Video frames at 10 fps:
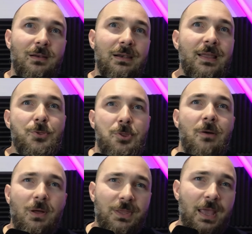let
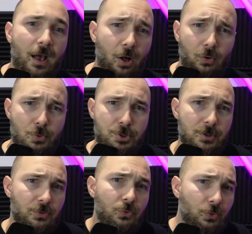somebody else
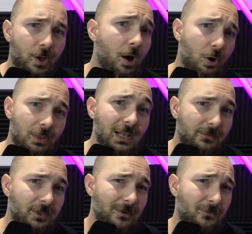do the hard
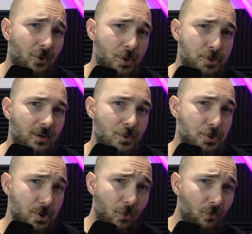lifting for us.
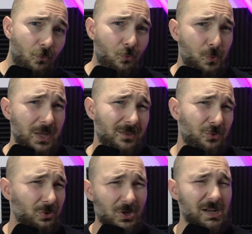So we
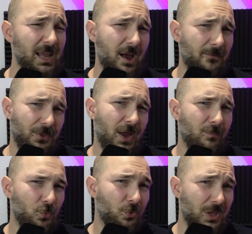don't really have time
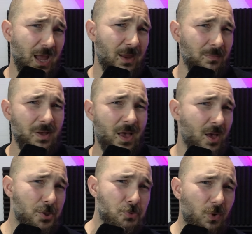to game
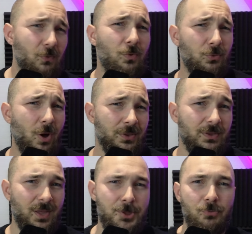as we would want.
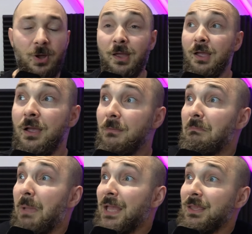That's why
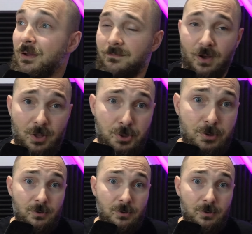many of us